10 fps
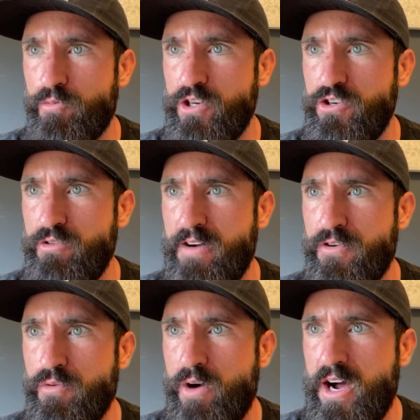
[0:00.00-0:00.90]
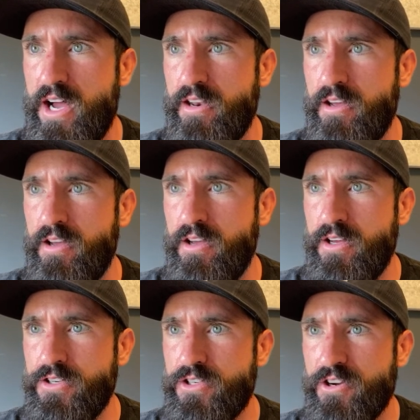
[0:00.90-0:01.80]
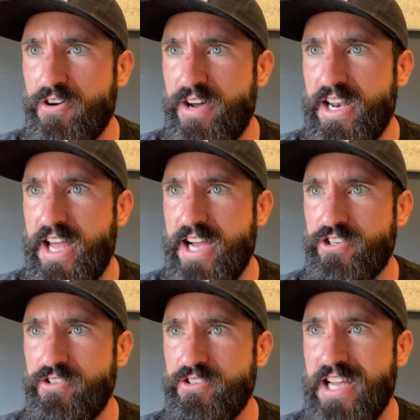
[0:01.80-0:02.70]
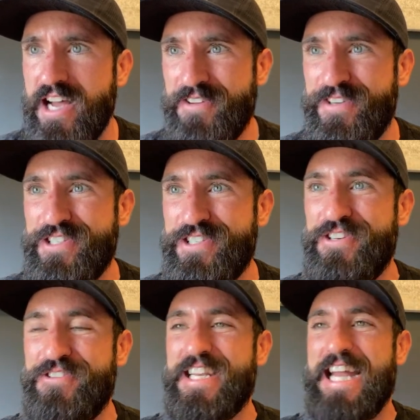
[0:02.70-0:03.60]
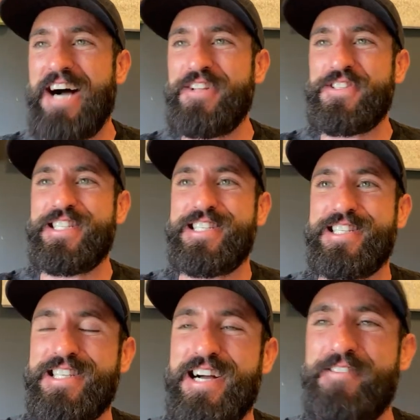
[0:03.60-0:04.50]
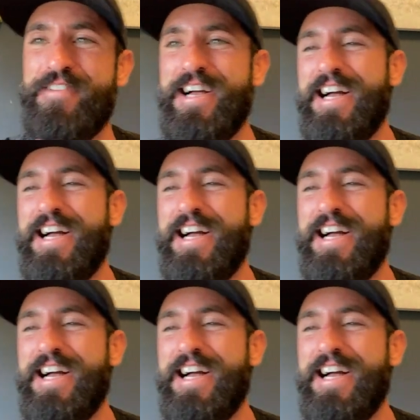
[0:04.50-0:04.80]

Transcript: Would you ever want to go on a national television to announce this stuff?